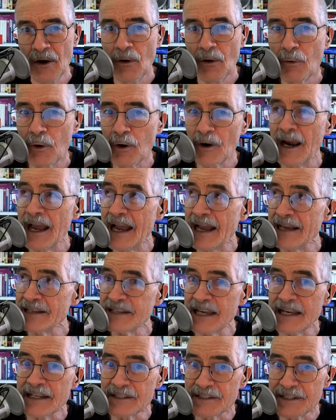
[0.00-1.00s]
whereas
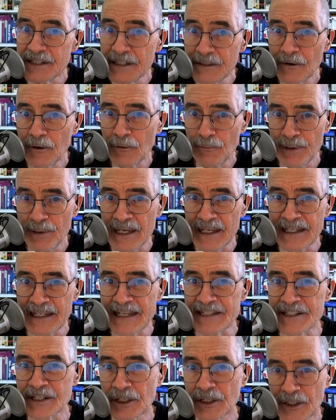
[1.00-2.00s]
a zero bit
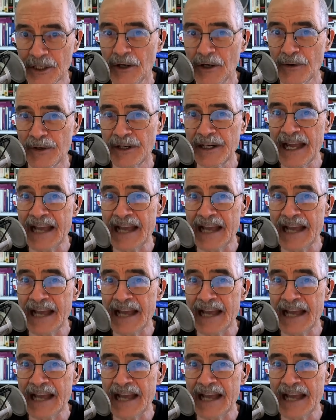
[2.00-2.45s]
is encoded